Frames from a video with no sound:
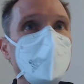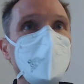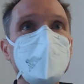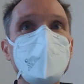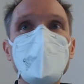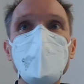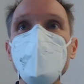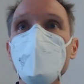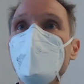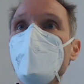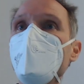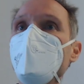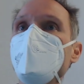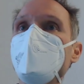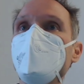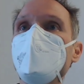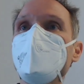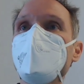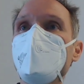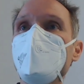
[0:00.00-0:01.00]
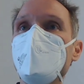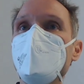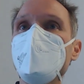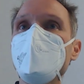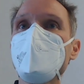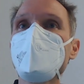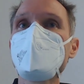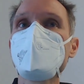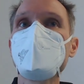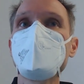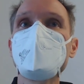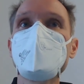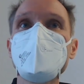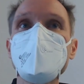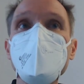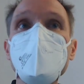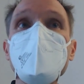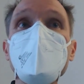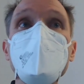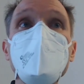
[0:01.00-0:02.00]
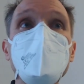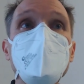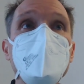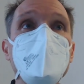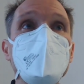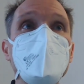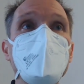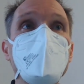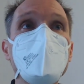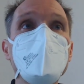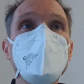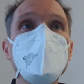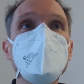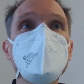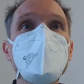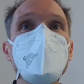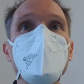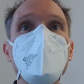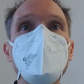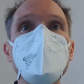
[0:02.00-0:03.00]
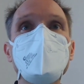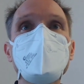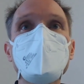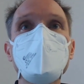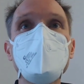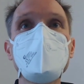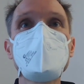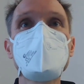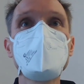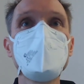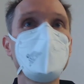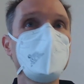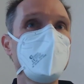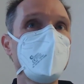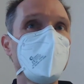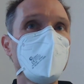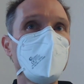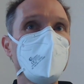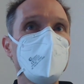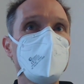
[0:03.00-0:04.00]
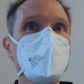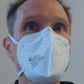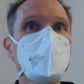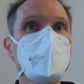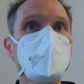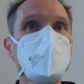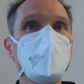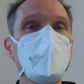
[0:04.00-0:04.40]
and two-way data binding is particularly important when it comes to forms,